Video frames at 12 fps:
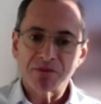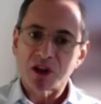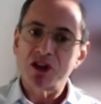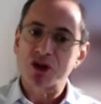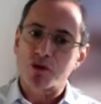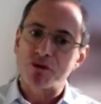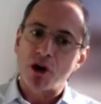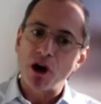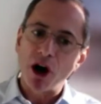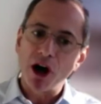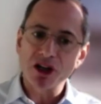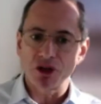So
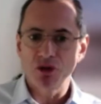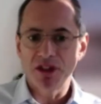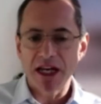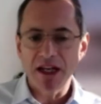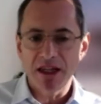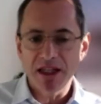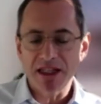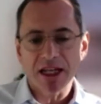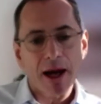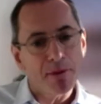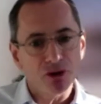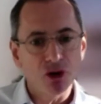for us to take this
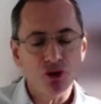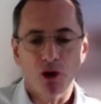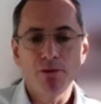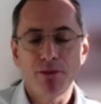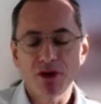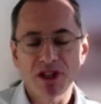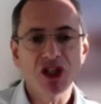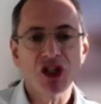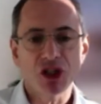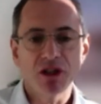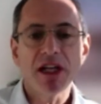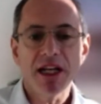carbon neutral
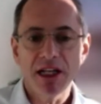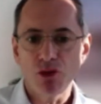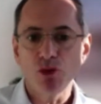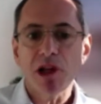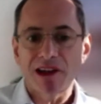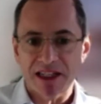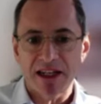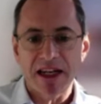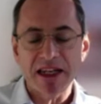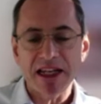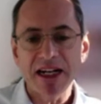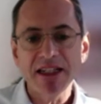position in
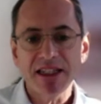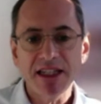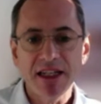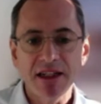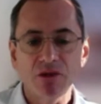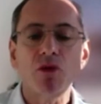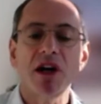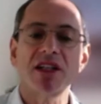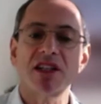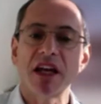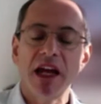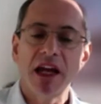2019
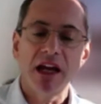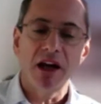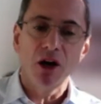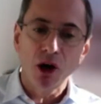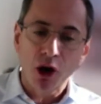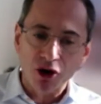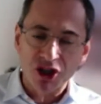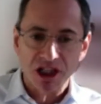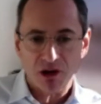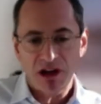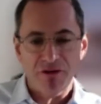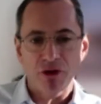was a
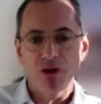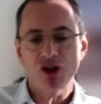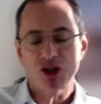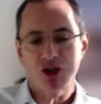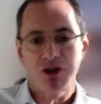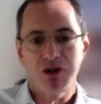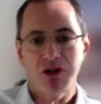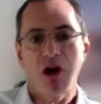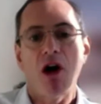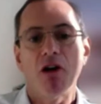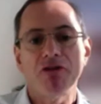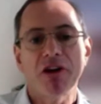logical evolution
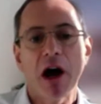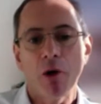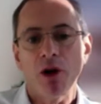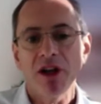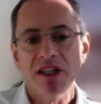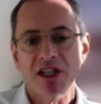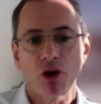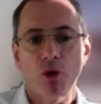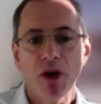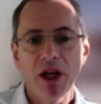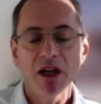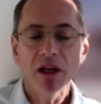of our
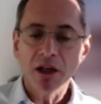history,